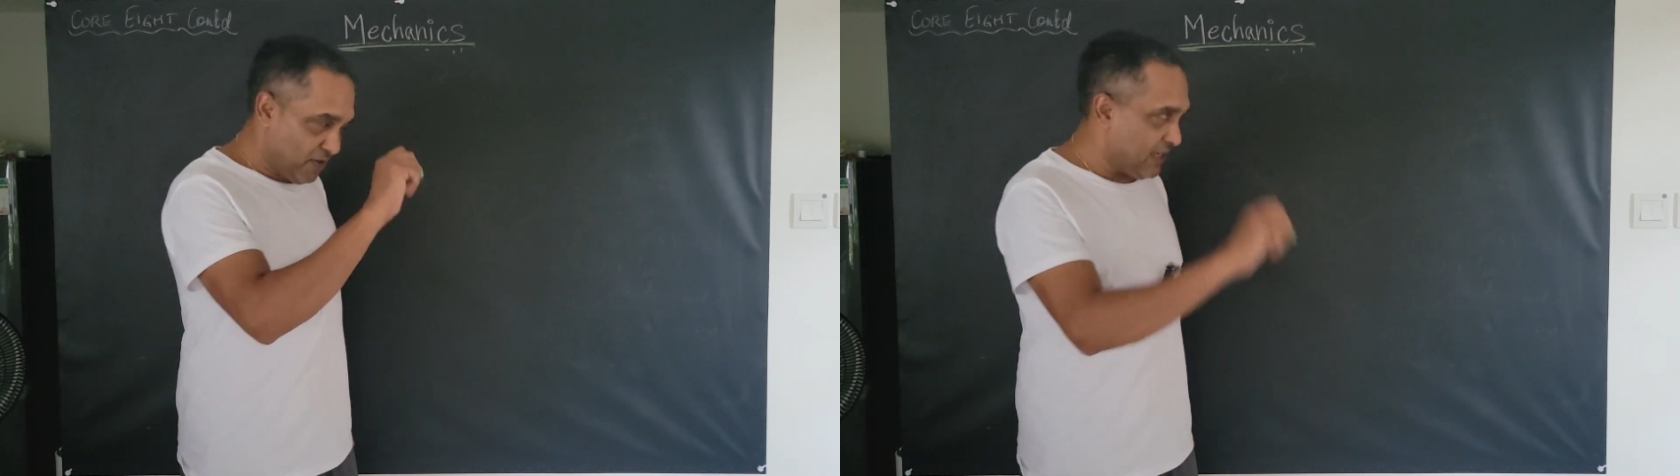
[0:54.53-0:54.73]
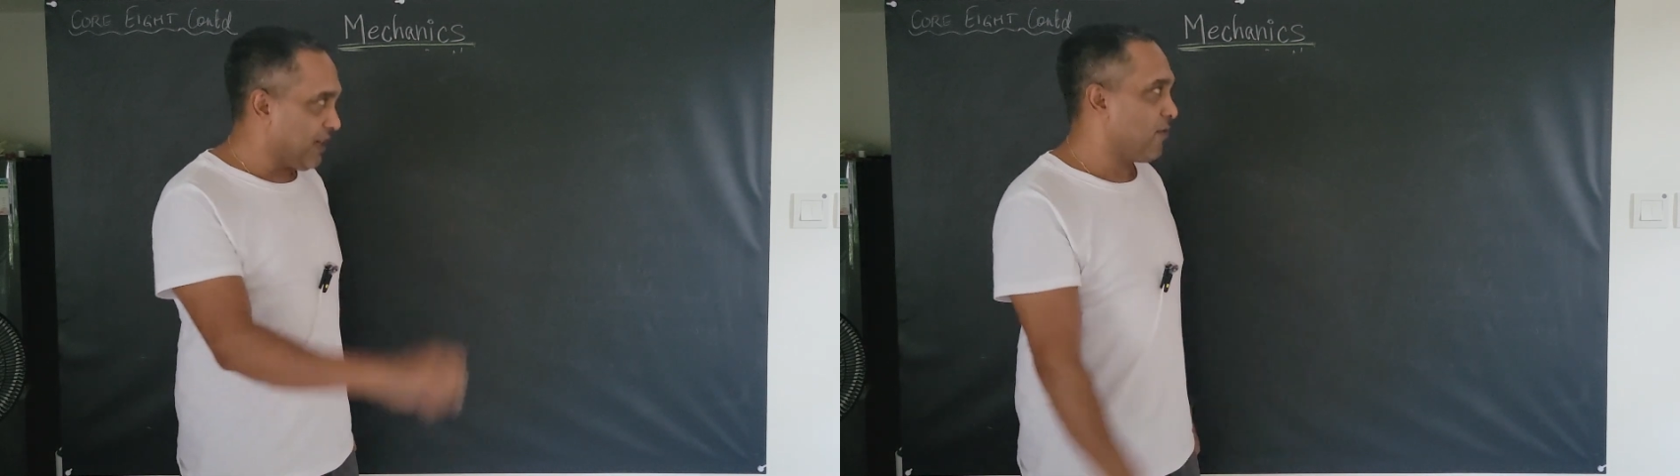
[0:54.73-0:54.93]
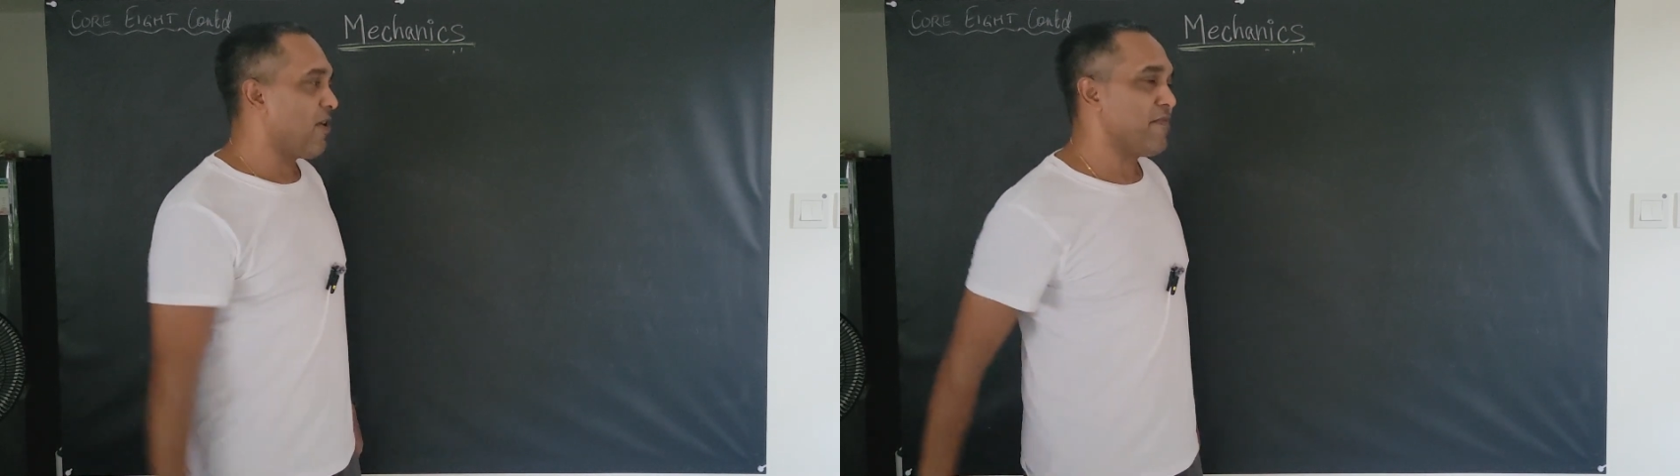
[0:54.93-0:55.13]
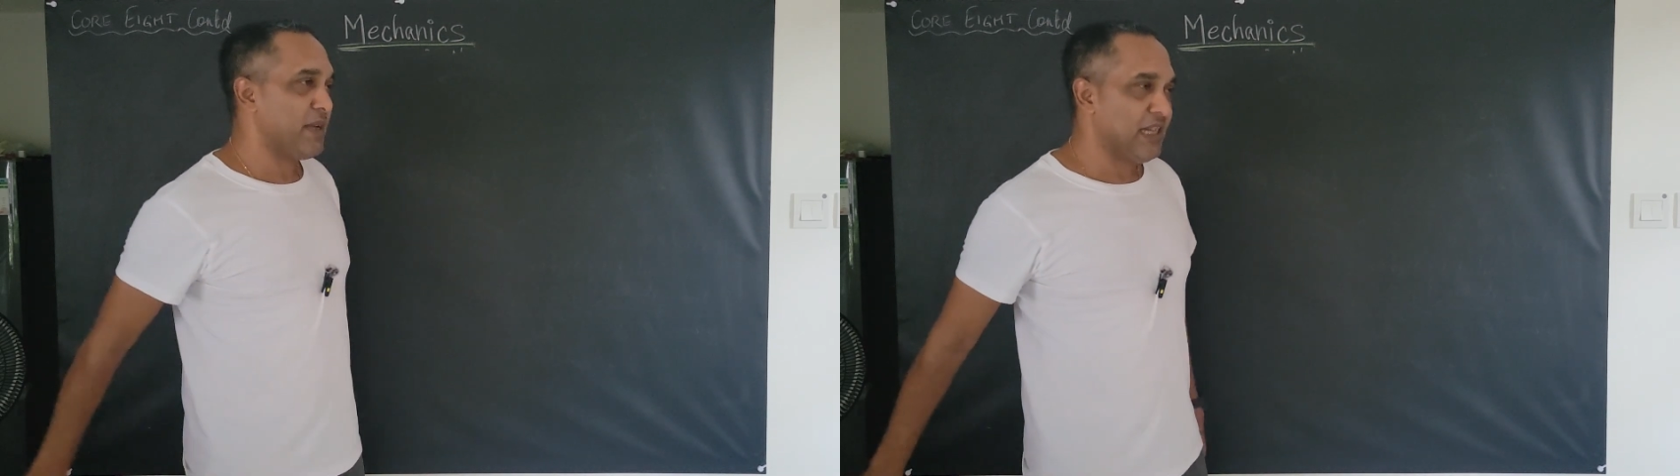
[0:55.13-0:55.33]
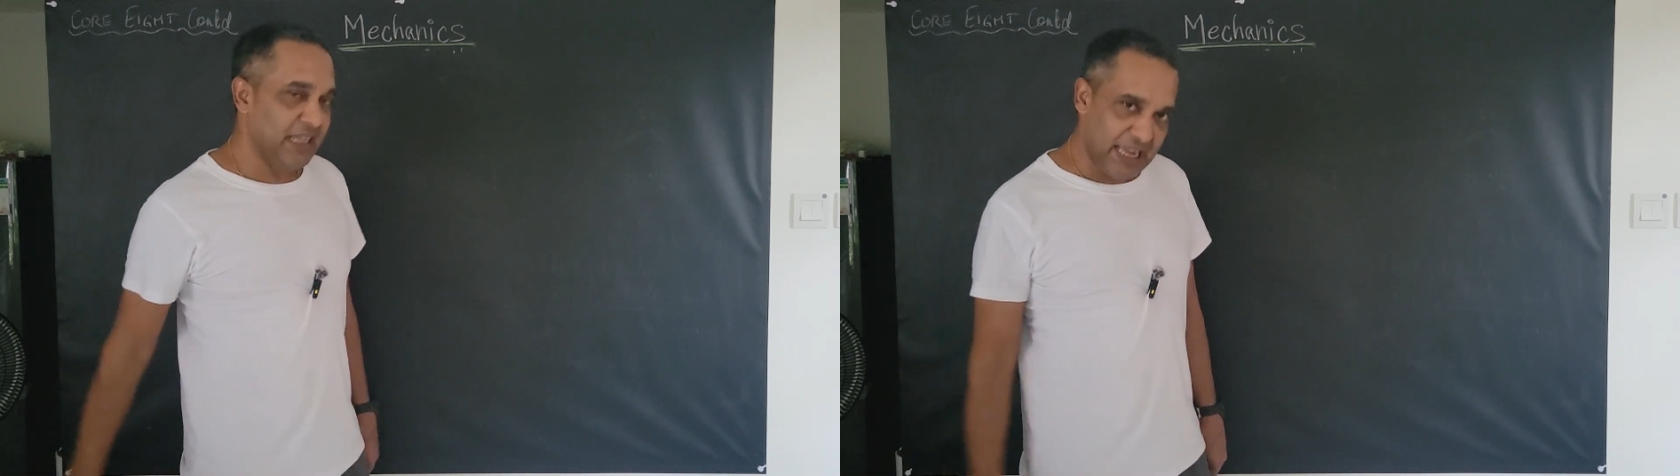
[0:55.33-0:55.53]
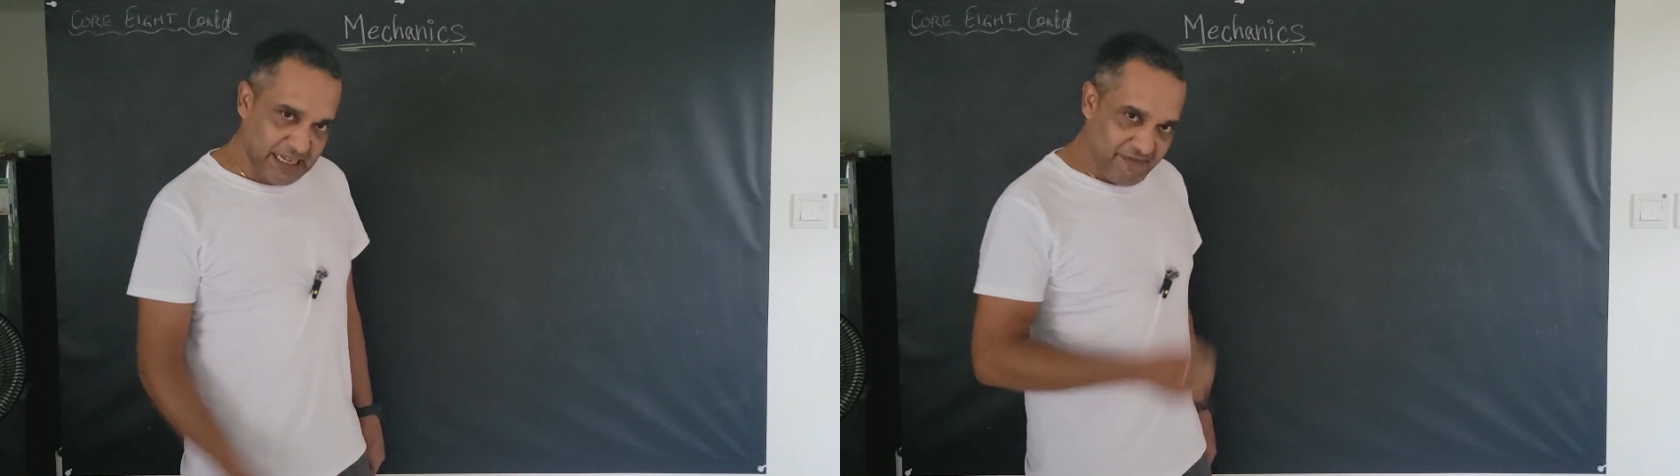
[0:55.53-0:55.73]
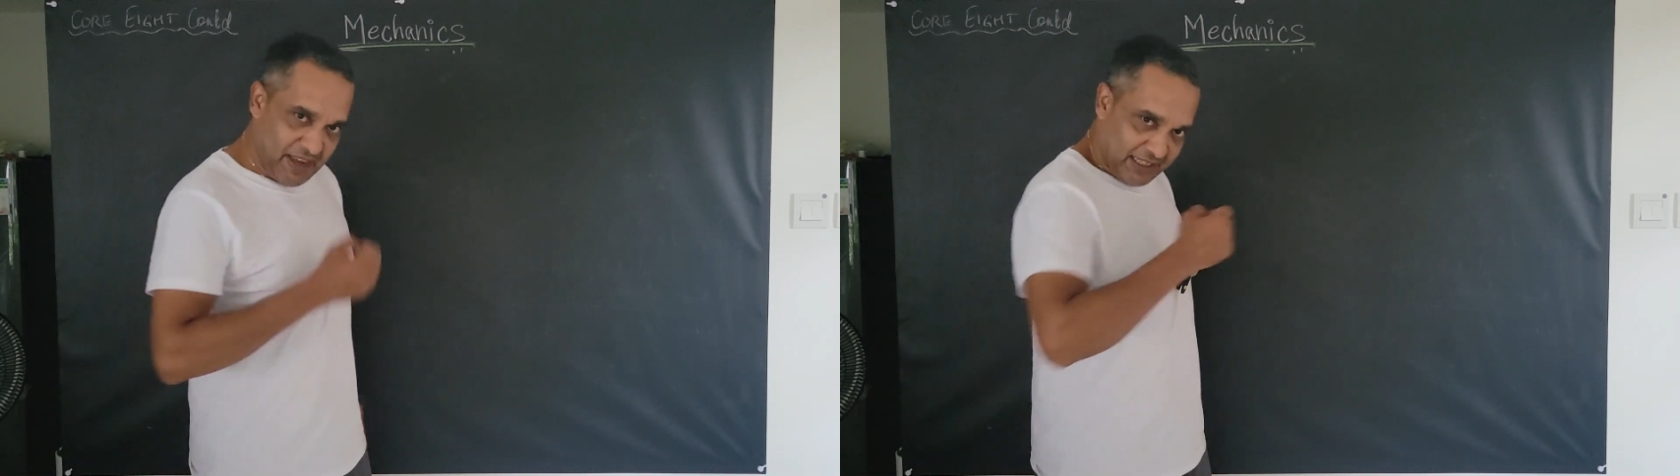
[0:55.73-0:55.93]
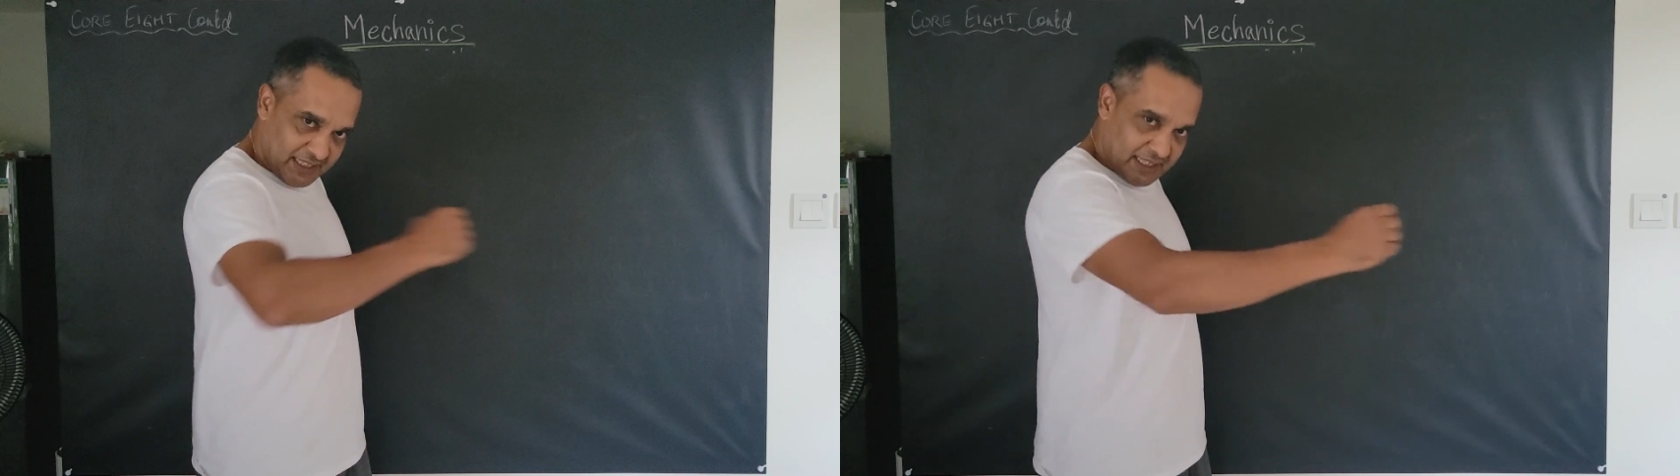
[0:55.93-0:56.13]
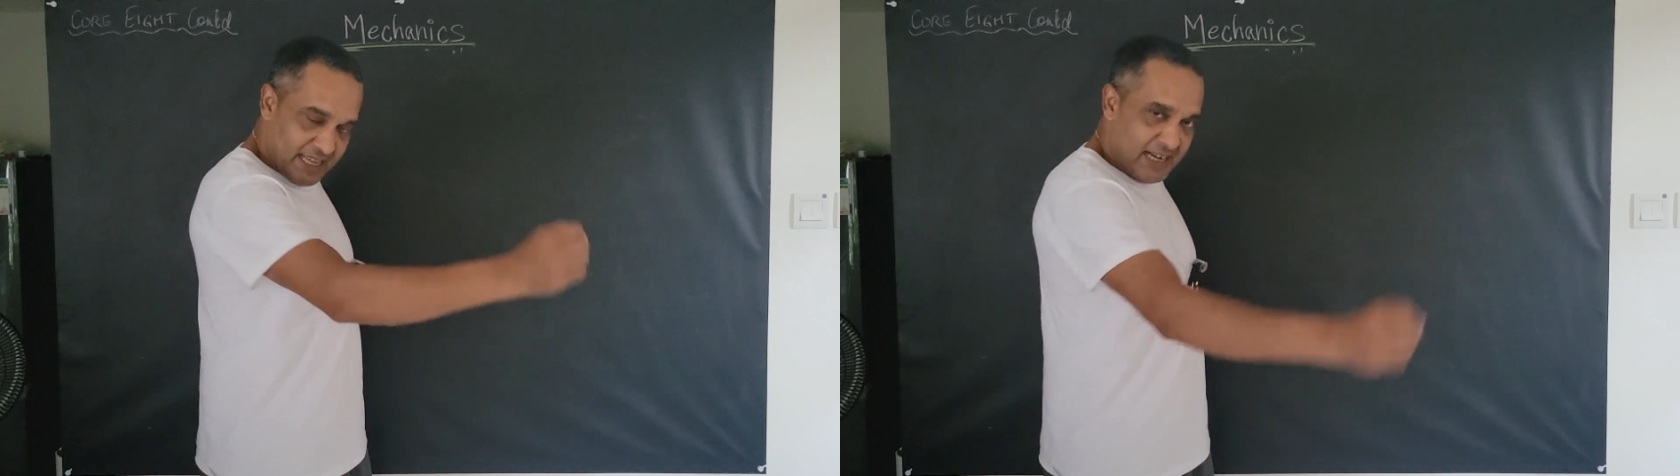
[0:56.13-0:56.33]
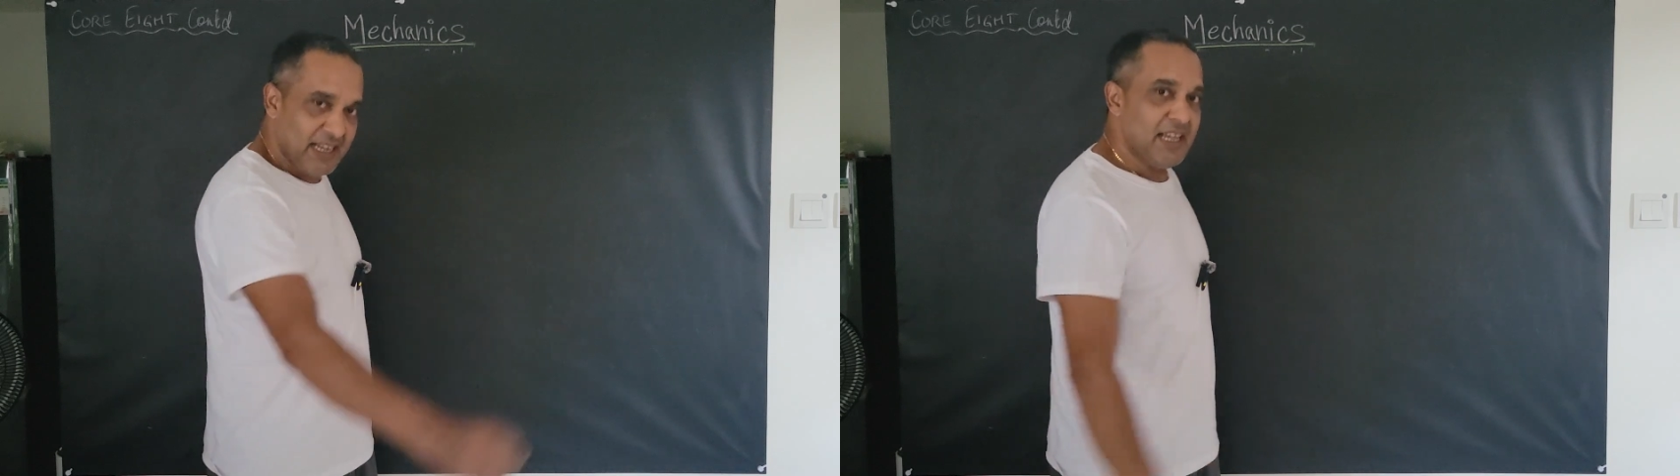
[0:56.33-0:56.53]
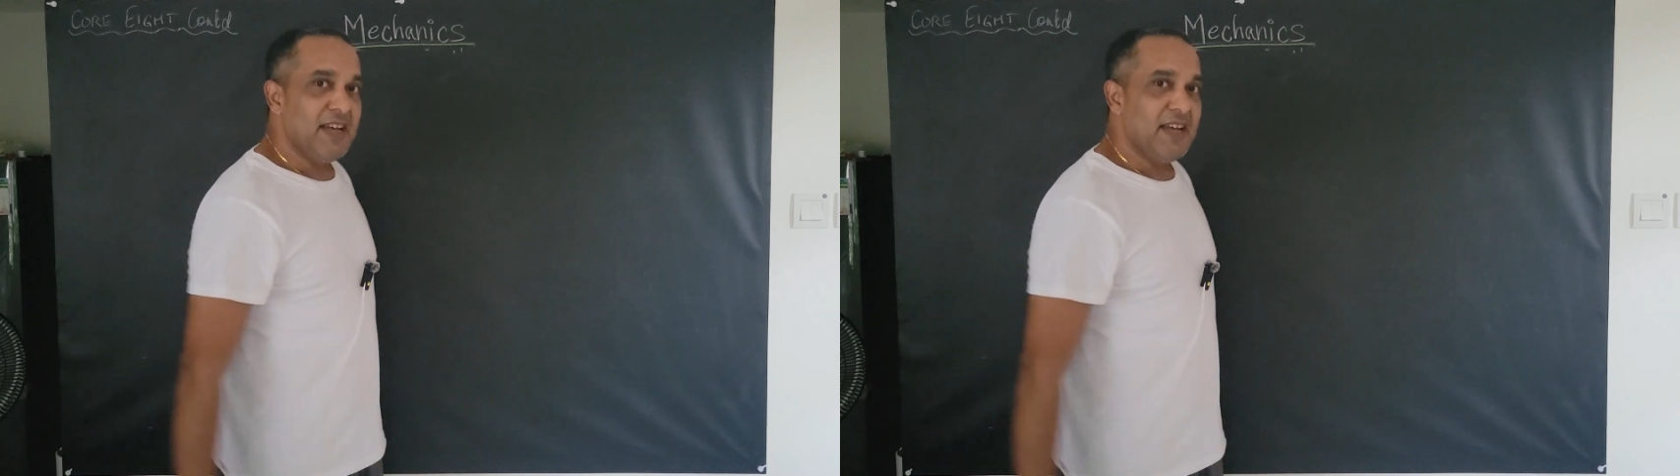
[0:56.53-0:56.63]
single one, meaning any vector there